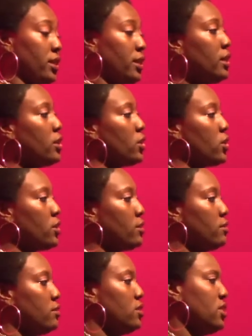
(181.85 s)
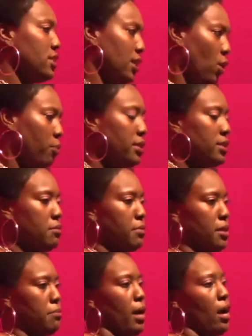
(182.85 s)
a year, she's helped me to
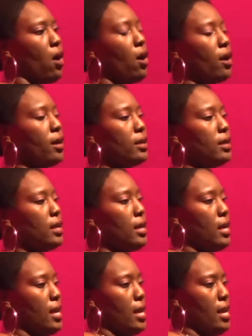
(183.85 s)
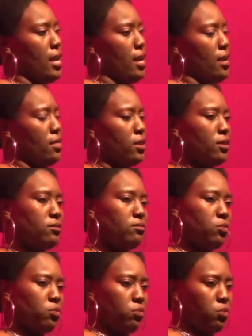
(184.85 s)
mend my heart, and
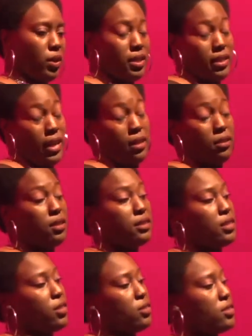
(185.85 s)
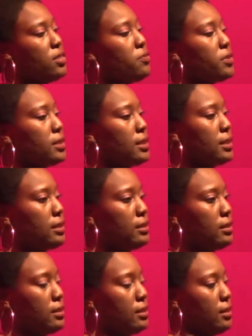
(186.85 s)
then one day I looked at her differently.
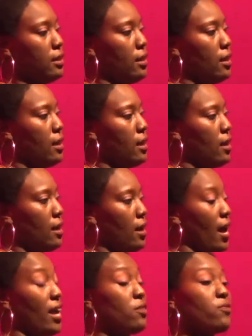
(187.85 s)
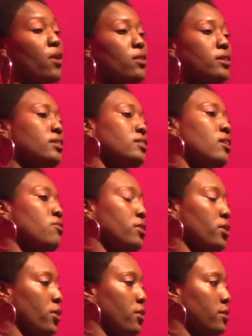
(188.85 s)
I had fallen in love
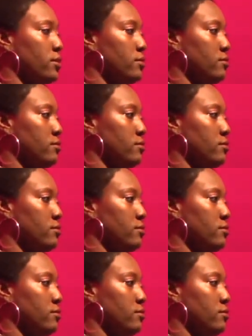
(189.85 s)
with her.